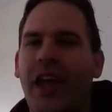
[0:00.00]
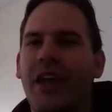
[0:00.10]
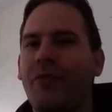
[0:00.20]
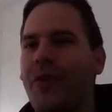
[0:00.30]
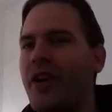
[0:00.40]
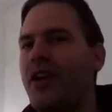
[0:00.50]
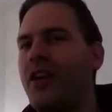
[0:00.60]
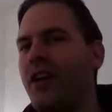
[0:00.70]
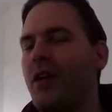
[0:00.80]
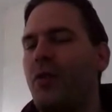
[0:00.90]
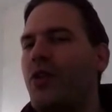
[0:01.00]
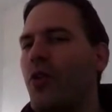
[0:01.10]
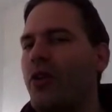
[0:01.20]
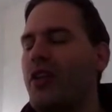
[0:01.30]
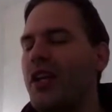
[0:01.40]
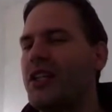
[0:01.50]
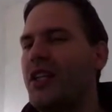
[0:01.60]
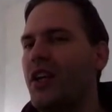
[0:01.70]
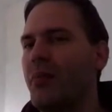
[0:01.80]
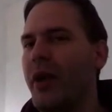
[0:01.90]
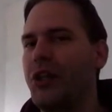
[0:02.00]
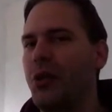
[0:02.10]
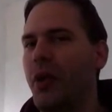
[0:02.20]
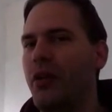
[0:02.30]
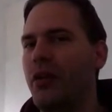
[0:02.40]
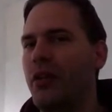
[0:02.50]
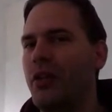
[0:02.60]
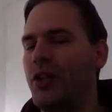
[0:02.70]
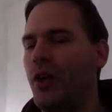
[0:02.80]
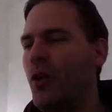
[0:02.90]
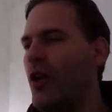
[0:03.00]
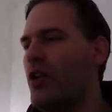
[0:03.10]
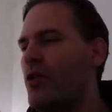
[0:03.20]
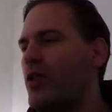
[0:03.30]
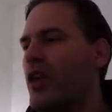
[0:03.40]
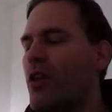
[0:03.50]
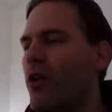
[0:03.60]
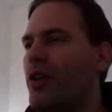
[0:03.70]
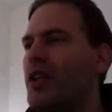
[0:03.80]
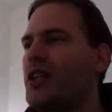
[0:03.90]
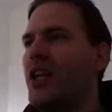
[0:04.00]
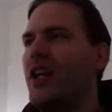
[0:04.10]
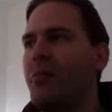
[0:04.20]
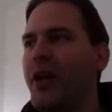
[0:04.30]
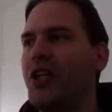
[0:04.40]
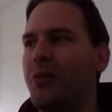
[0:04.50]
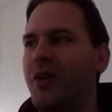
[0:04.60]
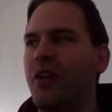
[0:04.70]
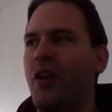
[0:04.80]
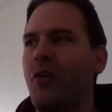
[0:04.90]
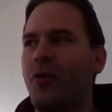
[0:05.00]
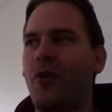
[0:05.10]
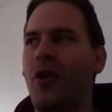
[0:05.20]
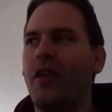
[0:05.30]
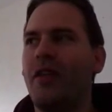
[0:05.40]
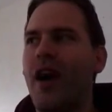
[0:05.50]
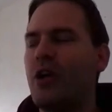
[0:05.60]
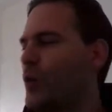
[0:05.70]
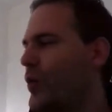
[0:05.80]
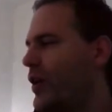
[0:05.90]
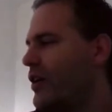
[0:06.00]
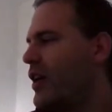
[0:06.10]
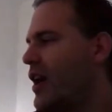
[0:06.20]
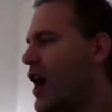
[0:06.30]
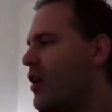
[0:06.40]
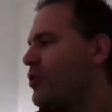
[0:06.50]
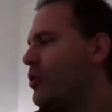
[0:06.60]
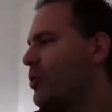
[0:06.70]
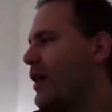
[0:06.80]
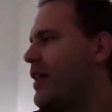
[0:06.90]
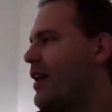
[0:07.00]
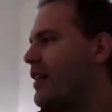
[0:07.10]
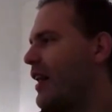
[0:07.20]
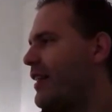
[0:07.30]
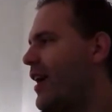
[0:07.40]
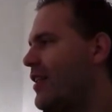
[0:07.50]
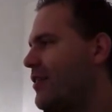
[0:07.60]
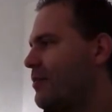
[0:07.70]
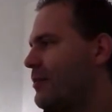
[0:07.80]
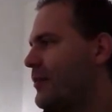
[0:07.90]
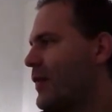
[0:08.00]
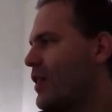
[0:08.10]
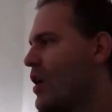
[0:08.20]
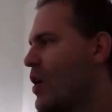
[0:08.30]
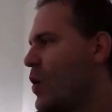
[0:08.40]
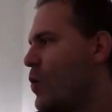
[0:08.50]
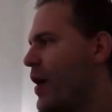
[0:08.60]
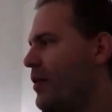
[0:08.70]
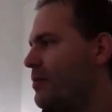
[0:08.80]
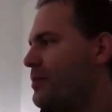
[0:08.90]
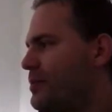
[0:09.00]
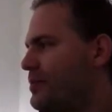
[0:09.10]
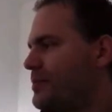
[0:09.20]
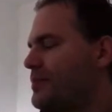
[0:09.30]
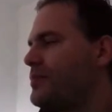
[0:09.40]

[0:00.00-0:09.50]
can work with only a single measurement. So you need only a single measurement for your attack to work. How to do attack like that? Well,